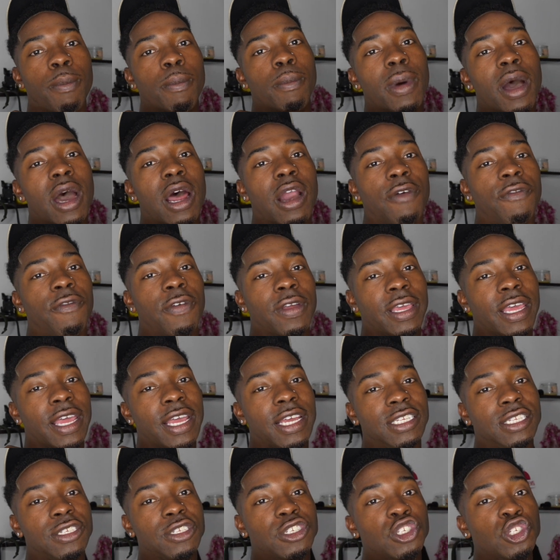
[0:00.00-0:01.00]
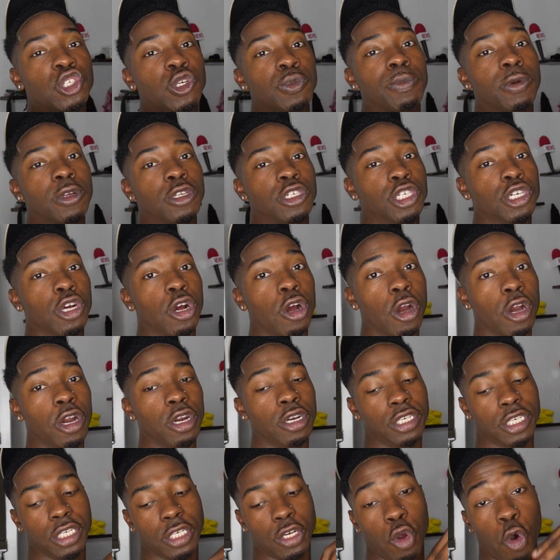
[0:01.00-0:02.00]
Modification
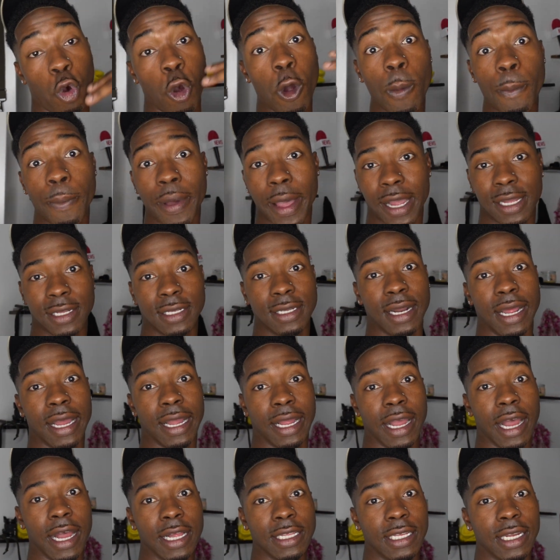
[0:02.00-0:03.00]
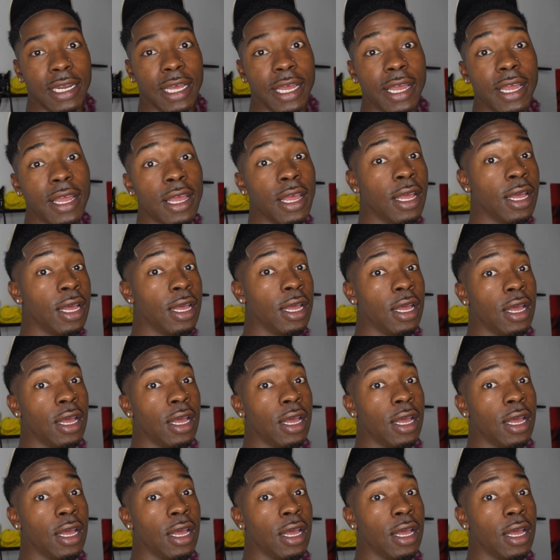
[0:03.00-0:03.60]
Supercharged Coil packs that I got today.